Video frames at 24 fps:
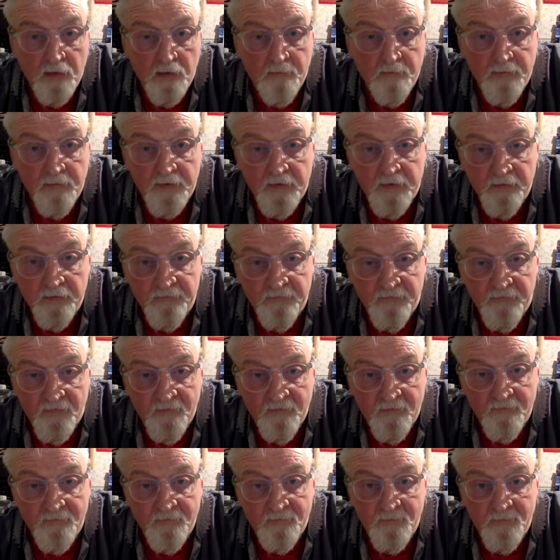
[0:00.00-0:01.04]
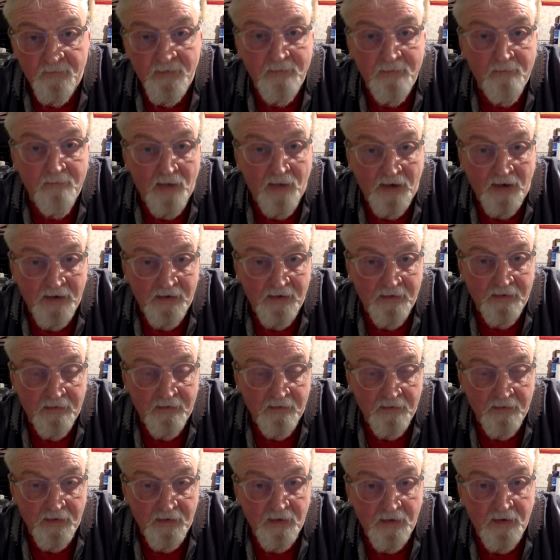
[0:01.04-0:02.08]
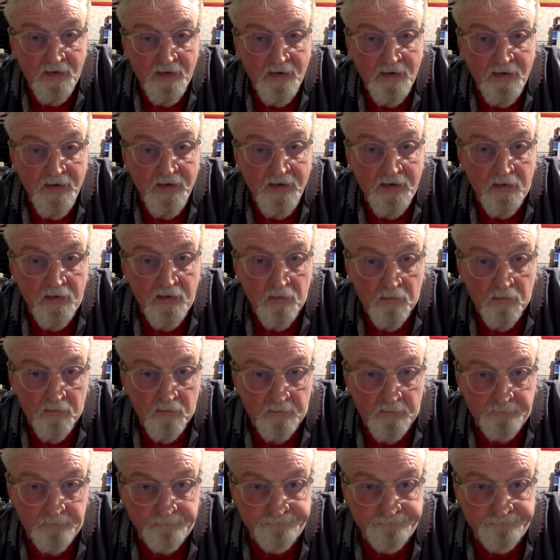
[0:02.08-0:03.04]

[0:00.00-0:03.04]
because it has been made illegal.